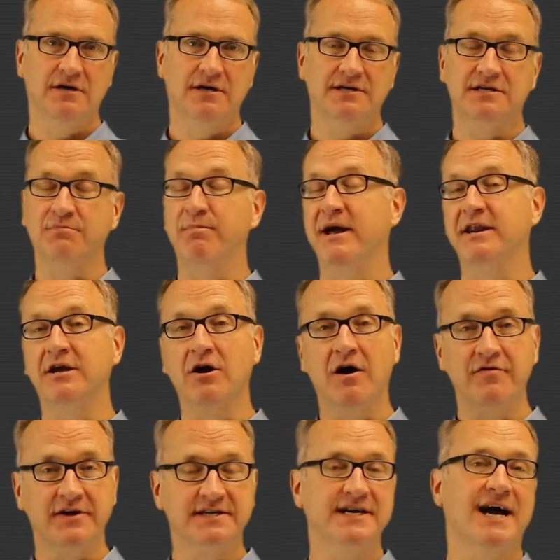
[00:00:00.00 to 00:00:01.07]
Depending
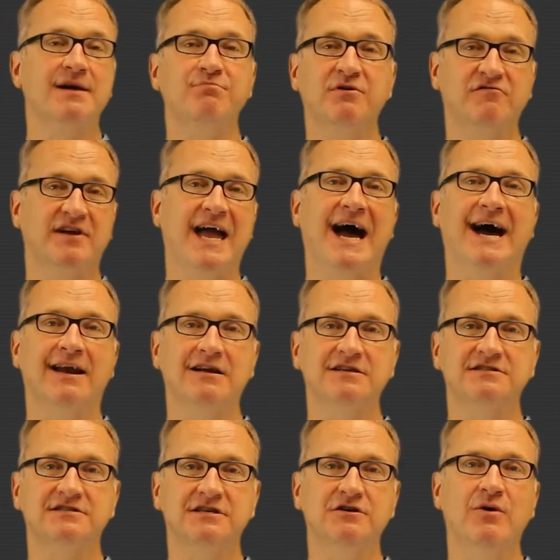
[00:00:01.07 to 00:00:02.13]
on the type of
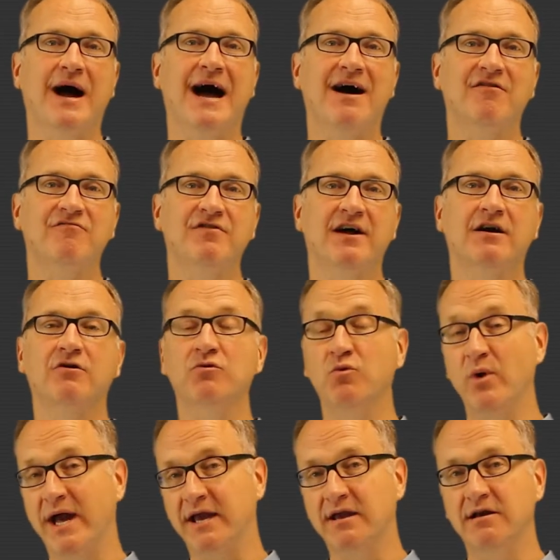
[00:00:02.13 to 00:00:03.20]
catalyst you have there,
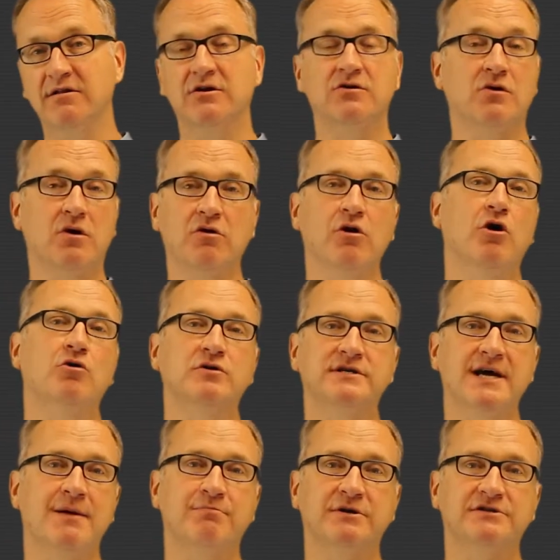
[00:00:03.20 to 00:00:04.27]
regular or low
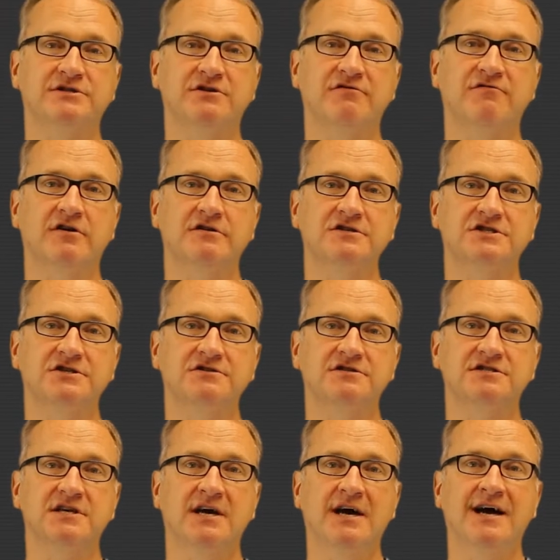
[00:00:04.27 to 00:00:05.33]
temperature
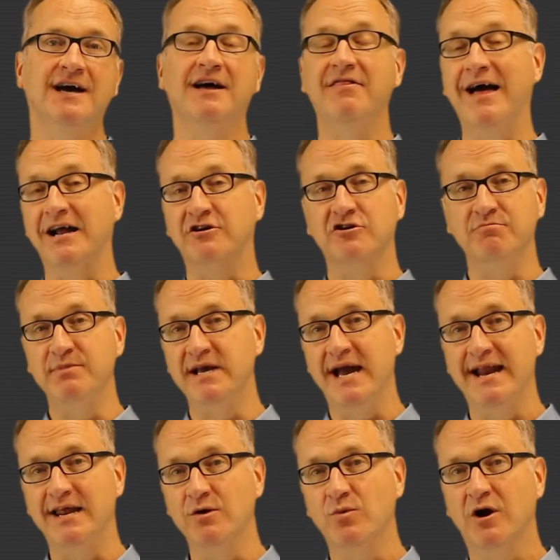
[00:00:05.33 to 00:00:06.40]
versions, that could be
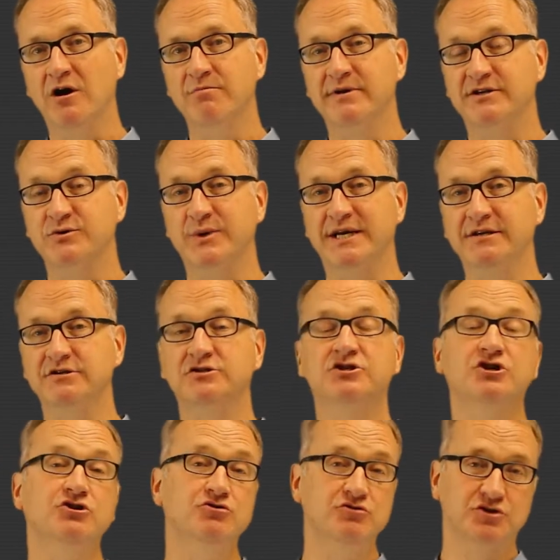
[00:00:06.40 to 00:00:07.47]
anywhere between
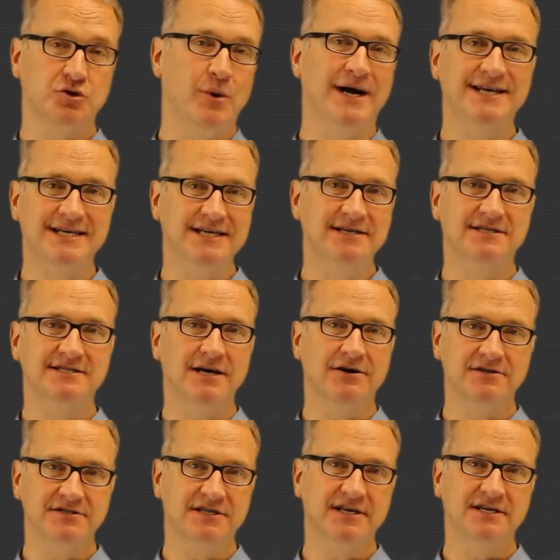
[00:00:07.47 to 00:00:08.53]
220
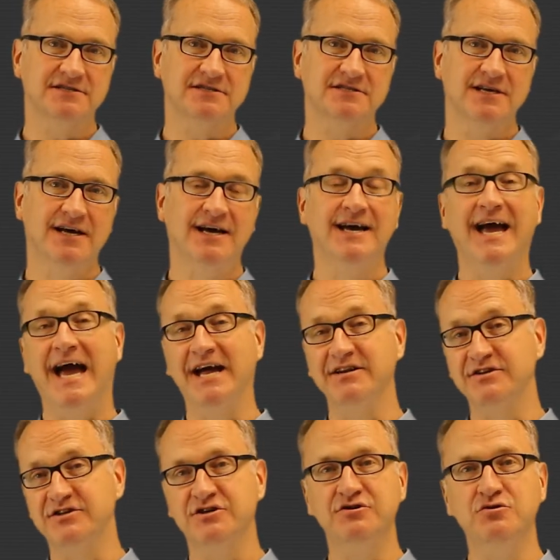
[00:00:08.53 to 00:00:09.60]
Celsius
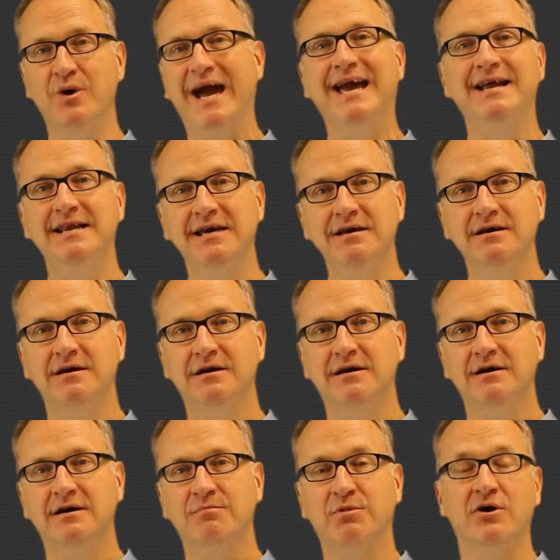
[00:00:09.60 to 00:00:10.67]
and 280,
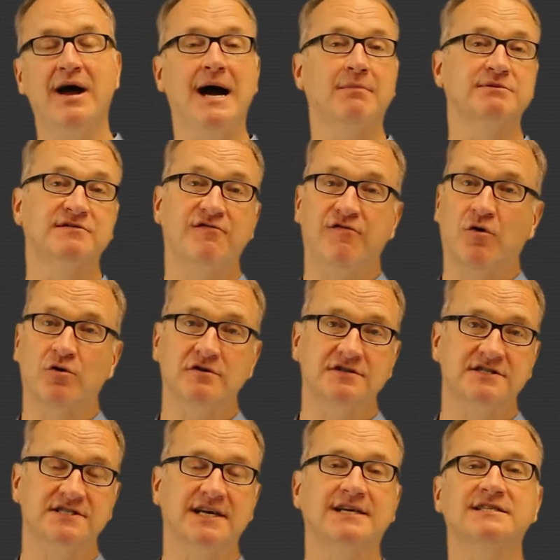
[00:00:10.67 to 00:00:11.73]
perhaps
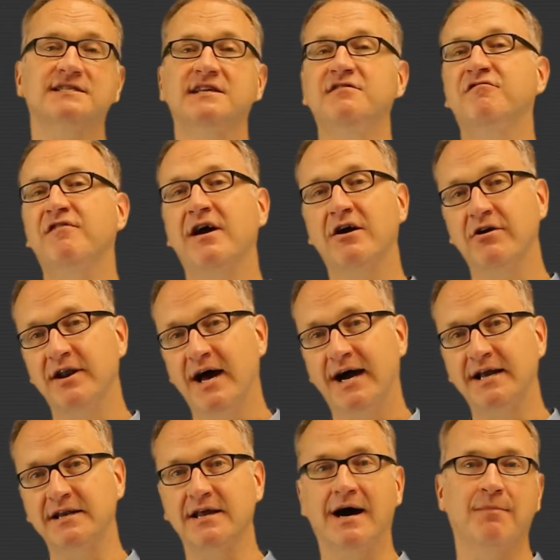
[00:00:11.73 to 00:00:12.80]
460
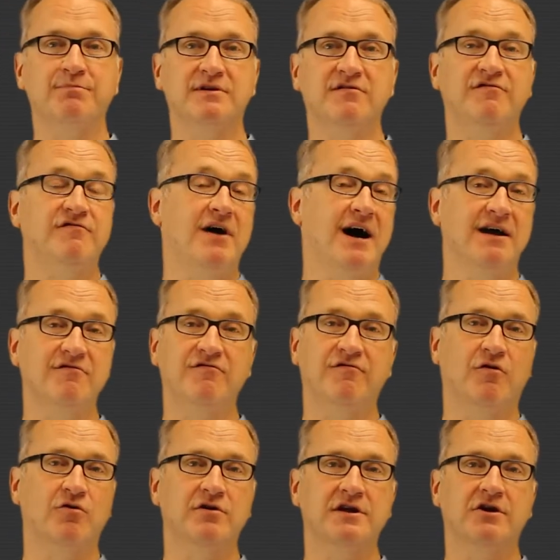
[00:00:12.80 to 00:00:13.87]
Fahrenheit up to
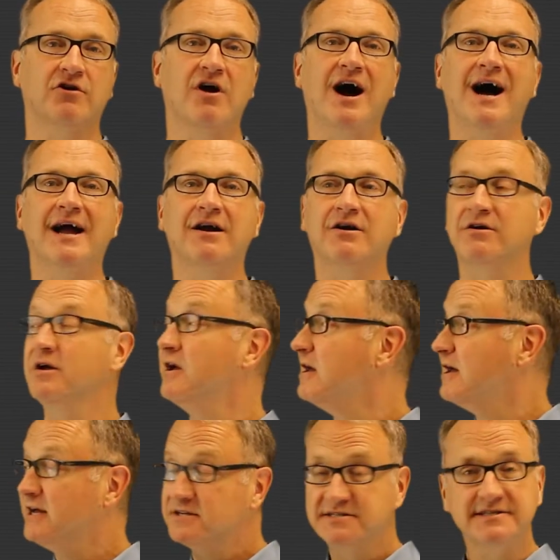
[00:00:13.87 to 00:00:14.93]
540 or higher,
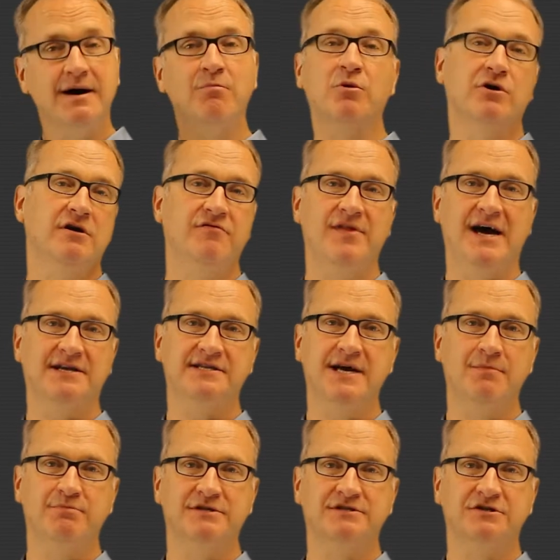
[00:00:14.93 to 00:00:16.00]
somewhere in that
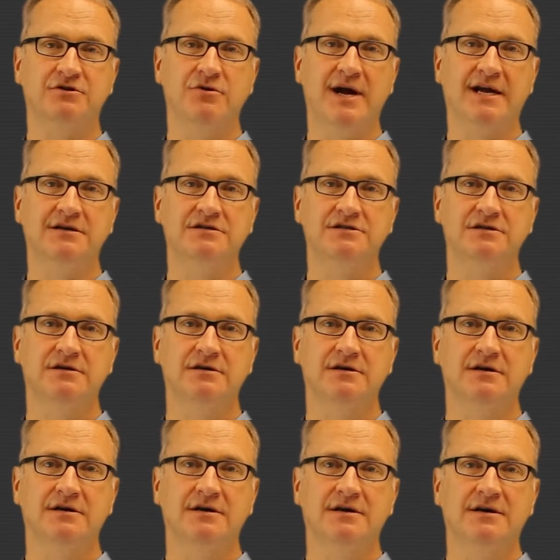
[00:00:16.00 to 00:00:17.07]
temperature range.
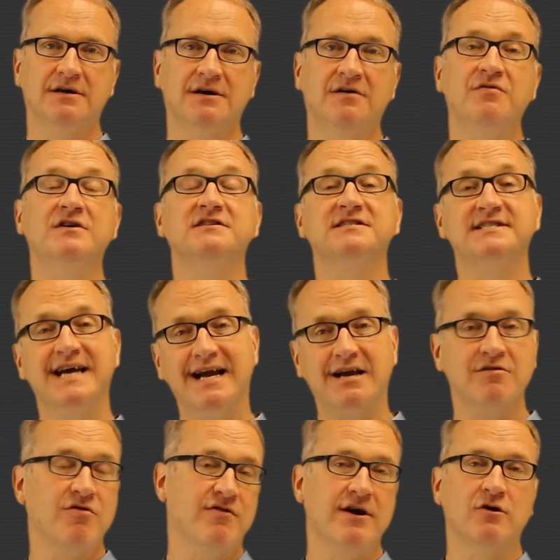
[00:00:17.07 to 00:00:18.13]
The
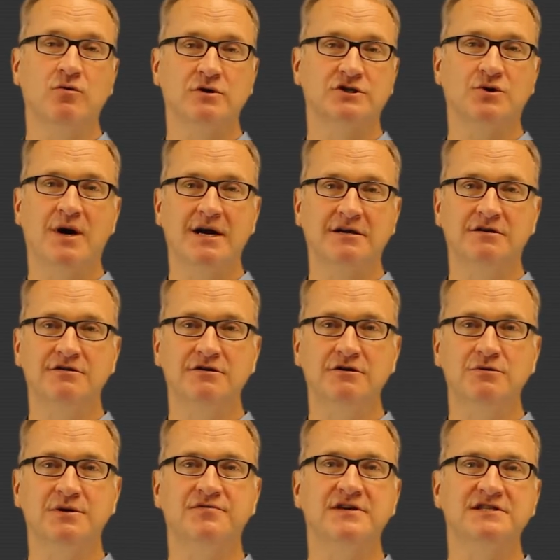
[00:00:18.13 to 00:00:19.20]
second thing we're trying to
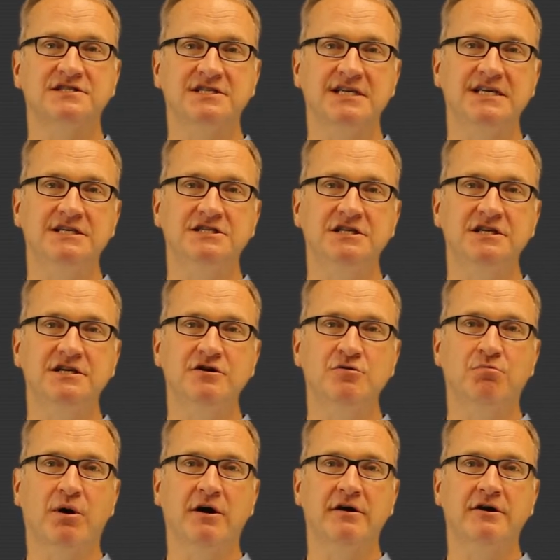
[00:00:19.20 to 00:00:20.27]
do with this
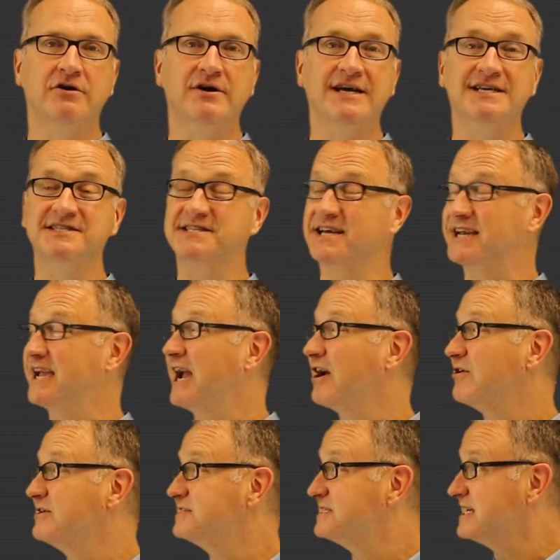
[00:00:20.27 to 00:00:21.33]
TGU burner is to
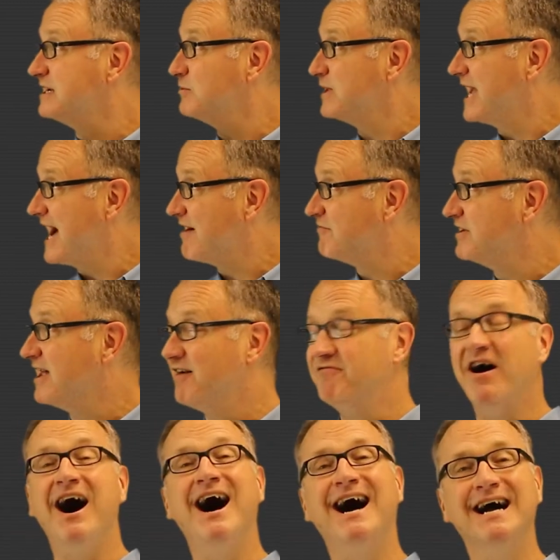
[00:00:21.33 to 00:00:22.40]
guarantee we have enough
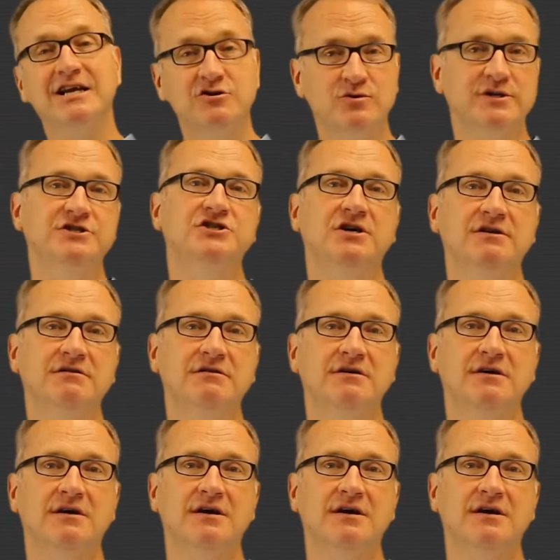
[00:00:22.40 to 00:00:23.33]
hydrogen